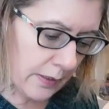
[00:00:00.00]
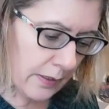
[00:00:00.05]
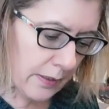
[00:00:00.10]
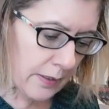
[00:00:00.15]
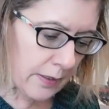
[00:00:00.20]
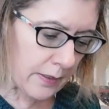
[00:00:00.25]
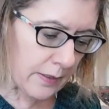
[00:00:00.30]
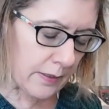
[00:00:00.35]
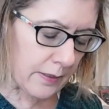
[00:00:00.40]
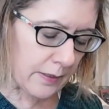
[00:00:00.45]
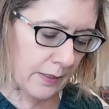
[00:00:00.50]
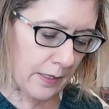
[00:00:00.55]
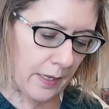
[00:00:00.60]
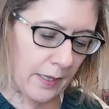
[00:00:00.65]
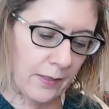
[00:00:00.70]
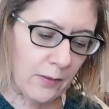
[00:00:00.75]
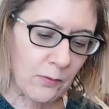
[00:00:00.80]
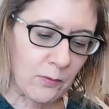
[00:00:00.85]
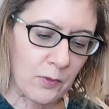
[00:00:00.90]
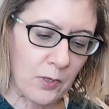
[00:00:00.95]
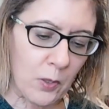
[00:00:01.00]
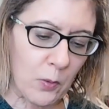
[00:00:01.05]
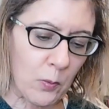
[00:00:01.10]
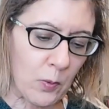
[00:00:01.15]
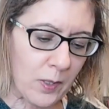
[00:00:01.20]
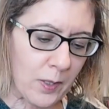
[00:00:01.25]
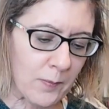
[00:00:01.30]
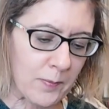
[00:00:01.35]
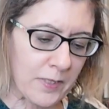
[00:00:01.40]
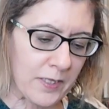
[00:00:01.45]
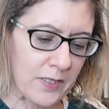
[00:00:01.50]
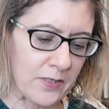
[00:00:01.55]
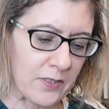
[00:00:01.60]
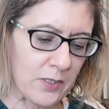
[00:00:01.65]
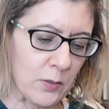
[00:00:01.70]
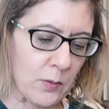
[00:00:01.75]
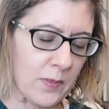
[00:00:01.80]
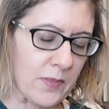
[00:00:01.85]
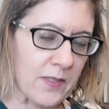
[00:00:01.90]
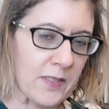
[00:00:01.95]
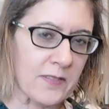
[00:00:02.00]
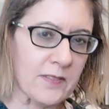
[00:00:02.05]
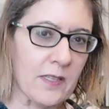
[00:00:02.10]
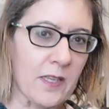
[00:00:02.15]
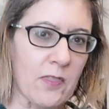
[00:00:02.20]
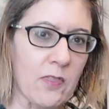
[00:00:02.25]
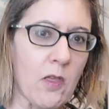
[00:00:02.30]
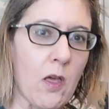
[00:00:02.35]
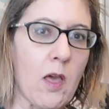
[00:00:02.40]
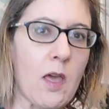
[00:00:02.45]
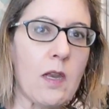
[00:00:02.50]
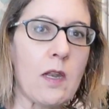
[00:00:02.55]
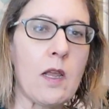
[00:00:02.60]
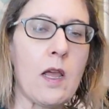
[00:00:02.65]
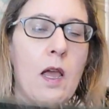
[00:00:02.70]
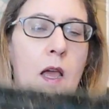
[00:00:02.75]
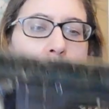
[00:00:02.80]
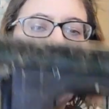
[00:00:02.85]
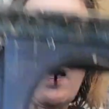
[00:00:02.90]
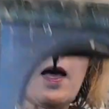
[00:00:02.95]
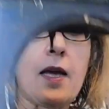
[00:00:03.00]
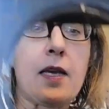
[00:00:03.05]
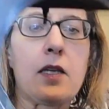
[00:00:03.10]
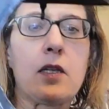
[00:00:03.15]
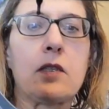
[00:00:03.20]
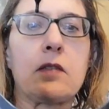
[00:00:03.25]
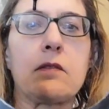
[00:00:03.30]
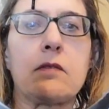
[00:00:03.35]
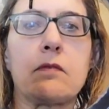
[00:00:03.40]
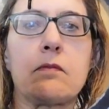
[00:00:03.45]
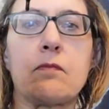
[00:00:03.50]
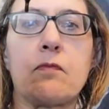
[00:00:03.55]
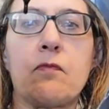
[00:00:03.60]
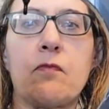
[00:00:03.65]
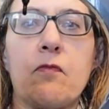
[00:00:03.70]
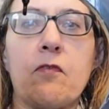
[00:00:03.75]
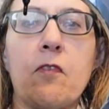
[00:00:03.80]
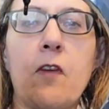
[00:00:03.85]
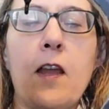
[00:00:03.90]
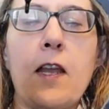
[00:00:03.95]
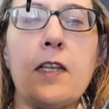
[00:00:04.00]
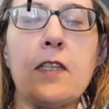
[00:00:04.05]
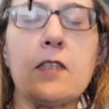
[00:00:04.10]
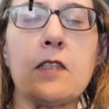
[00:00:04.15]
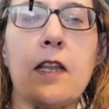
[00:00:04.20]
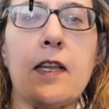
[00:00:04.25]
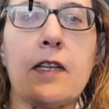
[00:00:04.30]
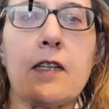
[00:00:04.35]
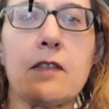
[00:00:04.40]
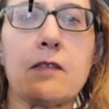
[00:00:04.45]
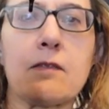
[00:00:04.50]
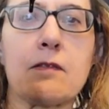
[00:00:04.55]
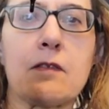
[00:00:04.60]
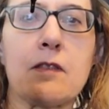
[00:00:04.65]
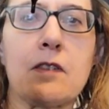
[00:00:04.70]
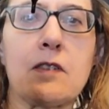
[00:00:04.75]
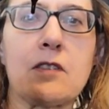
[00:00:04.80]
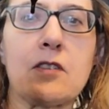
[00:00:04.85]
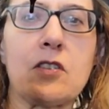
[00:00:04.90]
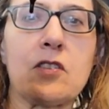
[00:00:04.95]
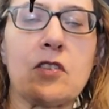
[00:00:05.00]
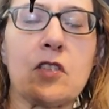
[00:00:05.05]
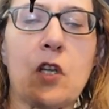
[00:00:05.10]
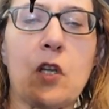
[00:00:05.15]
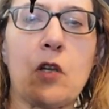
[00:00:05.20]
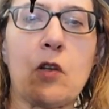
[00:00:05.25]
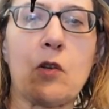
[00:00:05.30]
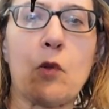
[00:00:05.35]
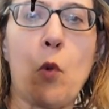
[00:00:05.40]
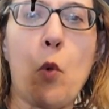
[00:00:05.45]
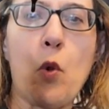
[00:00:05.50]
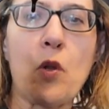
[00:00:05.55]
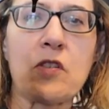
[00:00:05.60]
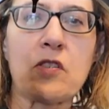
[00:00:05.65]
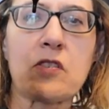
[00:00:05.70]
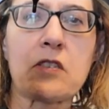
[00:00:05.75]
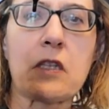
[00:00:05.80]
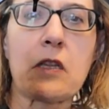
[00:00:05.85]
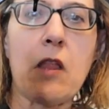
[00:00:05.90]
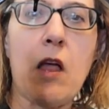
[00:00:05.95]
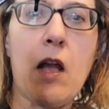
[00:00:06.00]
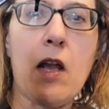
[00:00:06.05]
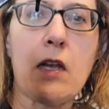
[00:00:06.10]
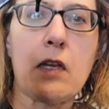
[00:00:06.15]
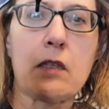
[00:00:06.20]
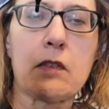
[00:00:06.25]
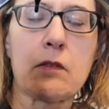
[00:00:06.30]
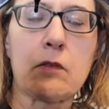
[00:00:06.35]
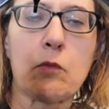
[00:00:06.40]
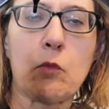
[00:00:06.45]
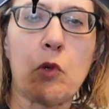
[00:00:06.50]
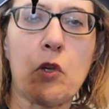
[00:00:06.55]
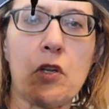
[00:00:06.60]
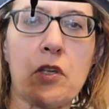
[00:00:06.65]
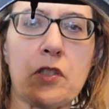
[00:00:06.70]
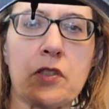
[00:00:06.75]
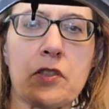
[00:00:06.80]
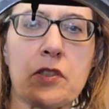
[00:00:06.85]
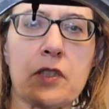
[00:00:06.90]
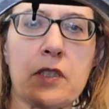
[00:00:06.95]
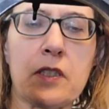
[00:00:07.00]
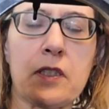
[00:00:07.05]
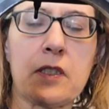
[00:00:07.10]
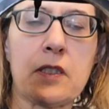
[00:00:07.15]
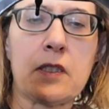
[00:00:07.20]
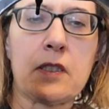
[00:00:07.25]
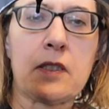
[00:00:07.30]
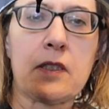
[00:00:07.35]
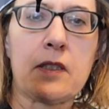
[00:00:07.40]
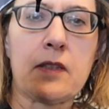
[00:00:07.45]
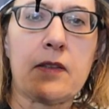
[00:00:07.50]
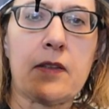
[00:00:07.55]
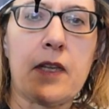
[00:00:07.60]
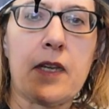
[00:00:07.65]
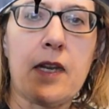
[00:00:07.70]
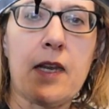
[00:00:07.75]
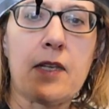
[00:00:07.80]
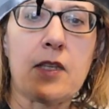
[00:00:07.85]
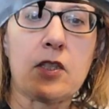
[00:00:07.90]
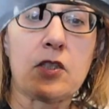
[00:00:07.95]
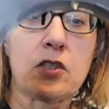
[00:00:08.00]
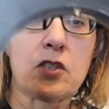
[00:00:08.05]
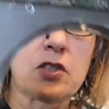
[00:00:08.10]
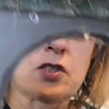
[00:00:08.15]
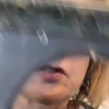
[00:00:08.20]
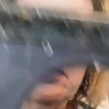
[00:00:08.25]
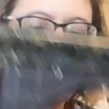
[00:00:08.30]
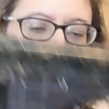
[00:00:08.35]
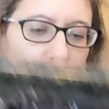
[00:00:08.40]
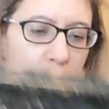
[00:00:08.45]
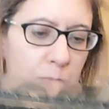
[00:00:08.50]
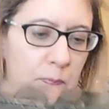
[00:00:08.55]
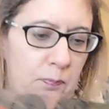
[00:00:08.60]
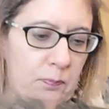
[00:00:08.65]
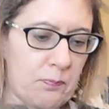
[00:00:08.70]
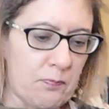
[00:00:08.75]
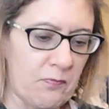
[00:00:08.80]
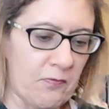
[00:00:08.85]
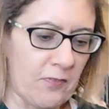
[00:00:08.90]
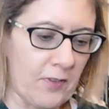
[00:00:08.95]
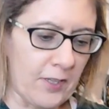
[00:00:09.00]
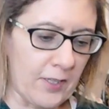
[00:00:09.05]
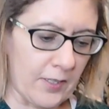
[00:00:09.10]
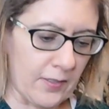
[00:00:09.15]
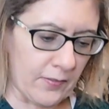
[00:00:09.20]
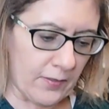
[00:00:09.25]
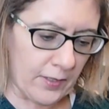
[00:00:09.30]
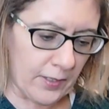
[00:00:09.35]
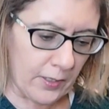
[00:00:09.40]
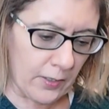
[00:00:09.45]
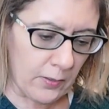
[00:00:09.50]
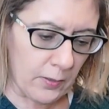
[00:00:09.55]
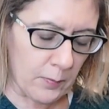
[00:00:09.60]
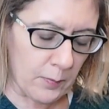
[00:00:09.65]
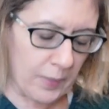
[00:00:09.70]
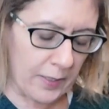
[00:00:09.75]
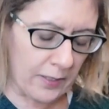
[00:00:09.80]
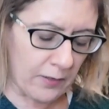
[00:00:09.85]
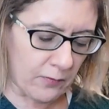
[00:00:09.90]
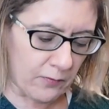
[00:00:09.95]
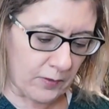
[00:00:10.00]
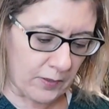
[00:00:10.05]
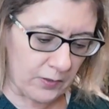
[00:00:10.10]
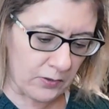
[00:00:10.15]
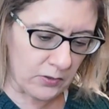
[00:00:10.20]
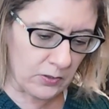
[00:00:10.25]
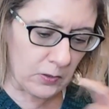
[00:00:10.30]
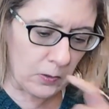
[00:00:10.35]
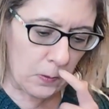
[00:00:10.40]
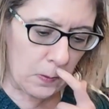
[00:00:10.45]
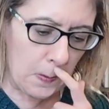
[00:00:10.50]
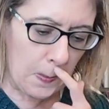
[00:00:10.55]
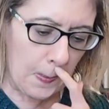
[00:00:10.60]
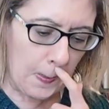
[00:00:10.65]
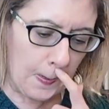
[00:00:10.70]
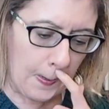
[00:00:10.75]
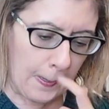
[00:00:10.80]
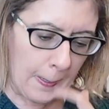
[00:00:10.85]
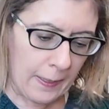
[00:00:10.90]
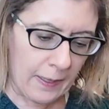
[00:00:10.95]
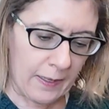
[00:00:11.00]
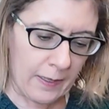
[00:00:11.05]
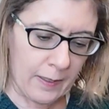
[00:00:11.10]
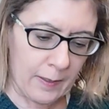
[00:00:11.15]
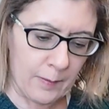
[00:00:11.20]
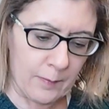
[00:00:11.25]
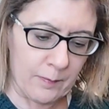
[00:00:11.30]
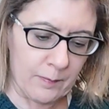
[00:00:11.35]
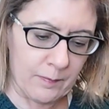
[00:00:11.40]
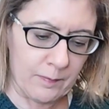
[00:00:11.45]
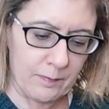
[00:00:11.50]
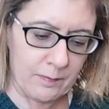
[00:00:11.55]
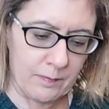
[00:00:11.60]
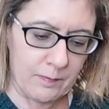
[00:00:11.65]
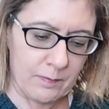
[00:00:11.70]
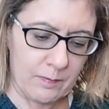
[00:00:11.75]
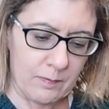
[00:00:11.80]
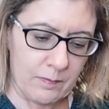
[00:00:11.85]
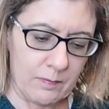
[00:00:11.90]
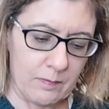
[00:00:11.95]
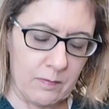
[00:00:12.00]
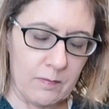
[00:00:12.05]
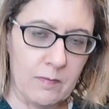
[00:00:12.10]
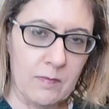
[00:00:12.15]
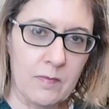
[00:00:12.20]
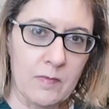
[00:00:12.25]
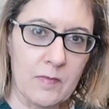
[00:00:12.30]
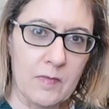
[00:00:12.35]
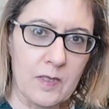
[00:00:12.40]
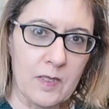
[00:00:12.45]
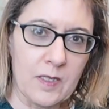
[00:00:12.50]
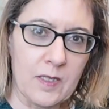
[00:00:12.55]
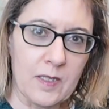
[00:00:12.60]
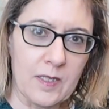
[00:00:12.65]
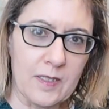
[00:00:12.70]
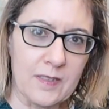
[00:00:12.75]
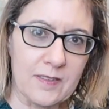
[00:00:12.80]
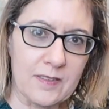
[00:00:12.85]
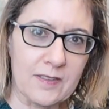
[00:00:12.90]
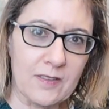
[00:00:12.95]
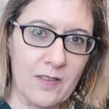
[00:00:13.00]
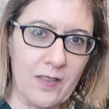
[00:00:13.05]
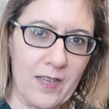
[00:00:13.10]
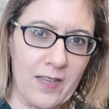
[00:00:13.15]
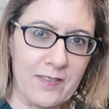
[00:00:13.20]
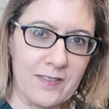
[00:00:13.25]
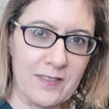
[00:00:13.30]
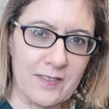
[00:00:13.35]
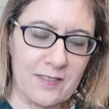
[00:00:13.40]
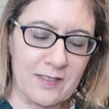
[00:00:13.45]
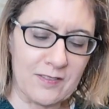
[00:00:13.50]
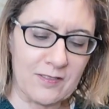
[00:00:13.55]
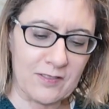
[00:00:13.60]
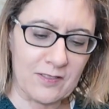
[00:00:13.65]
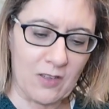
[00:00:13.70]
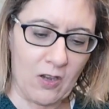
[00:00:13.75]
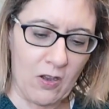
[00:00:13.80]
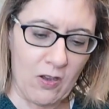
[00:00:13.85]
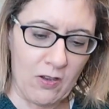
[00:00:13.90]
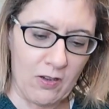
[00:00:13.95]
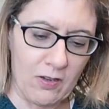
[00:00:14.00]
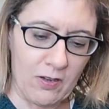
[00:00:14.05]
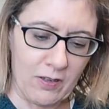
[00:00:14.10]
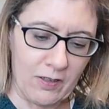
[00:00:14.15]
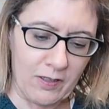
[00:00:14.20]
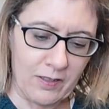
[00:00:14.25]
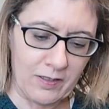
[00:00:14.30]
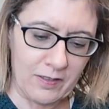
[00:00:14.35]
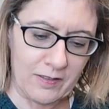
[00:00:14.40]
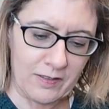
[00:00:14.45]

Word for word: Uh, I don't know what I'm going to do with this. I thought I could find like a just a quartz clock works that I could just fit in there and make it functional. Um, it still has its gong.